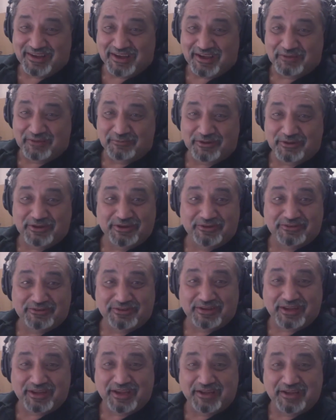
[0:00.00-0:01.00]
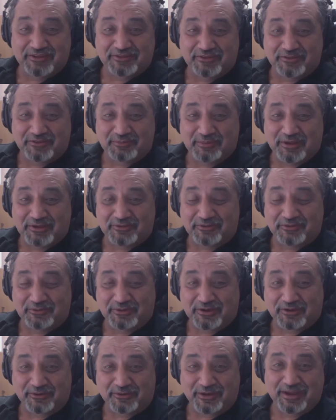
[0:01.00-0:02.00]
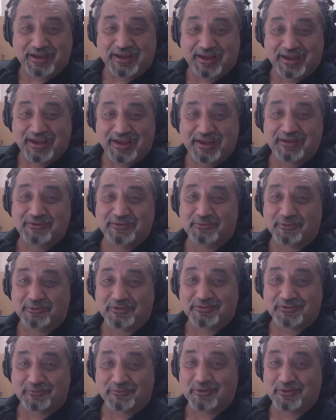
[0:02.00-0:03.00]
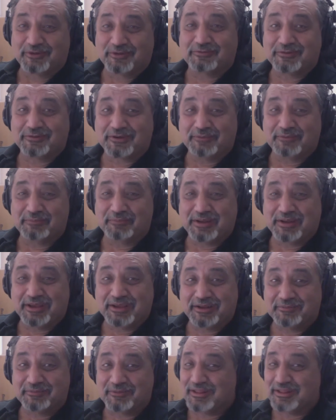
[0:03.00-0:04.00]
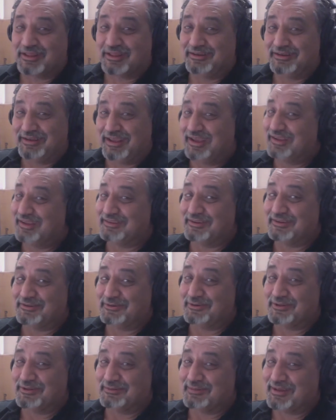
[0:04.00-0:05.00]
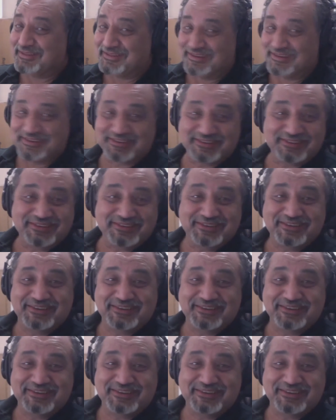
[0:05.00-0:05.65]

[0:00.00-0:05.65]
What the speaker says: And we're here today to speak to a great guy who runs a wonderful company. And I'm going to let Dan tell you all about this.